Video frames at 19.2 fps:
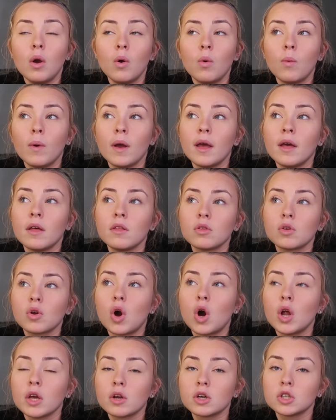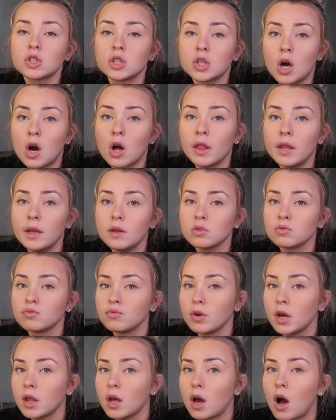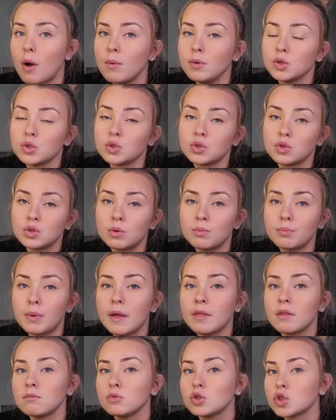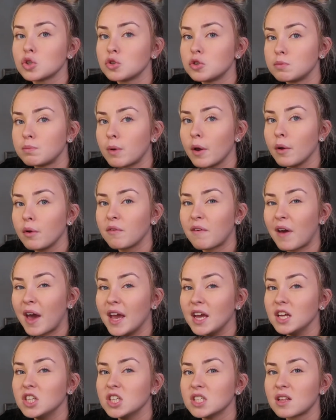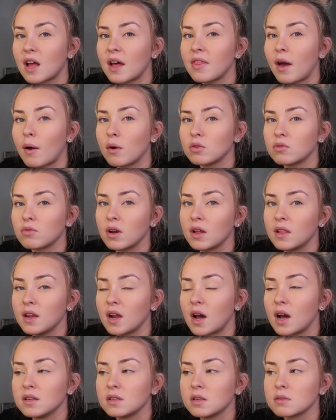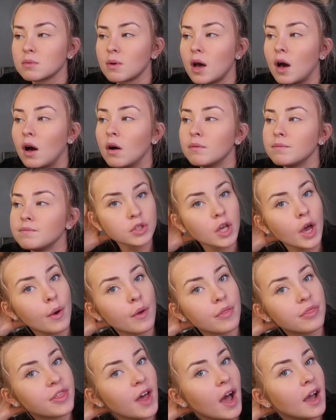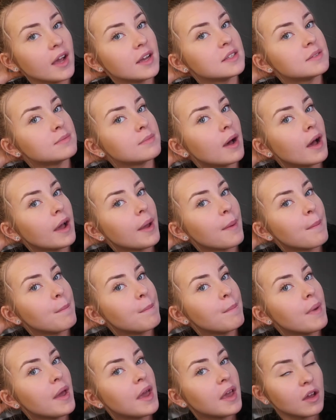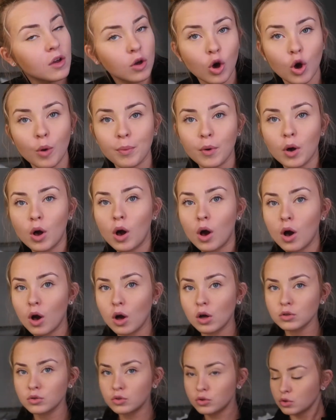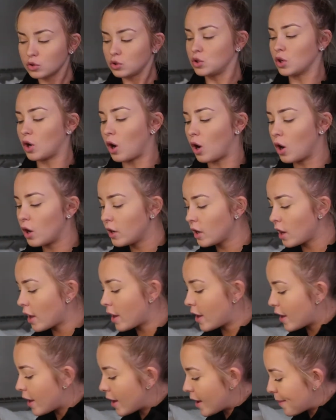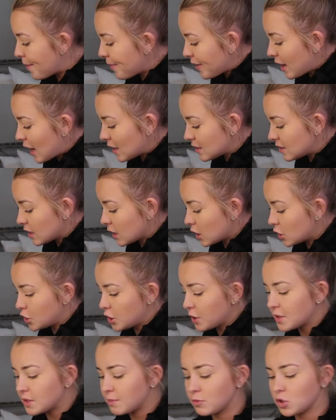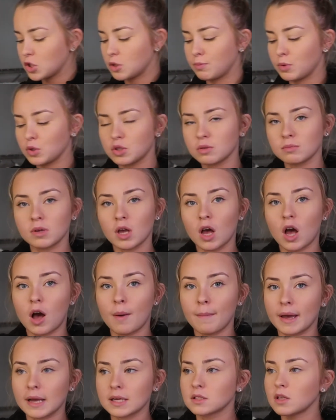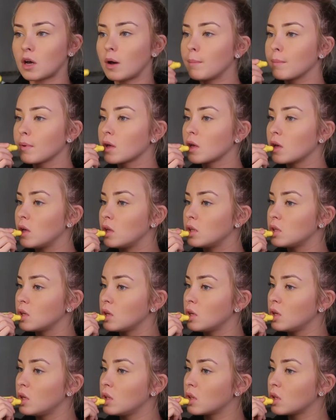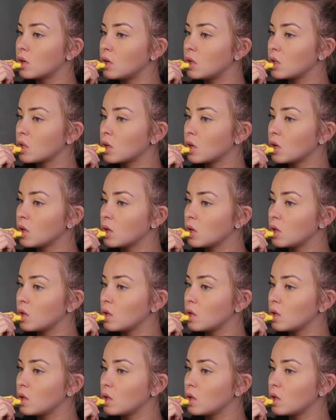with Connie, Cushion and Holly, and it was really hot. We just sunbathed and we just spoke for ages. Like, that was really nice as well. So that is my makeup all done. The last thing I do is just put some Carmex on, because Like, it's like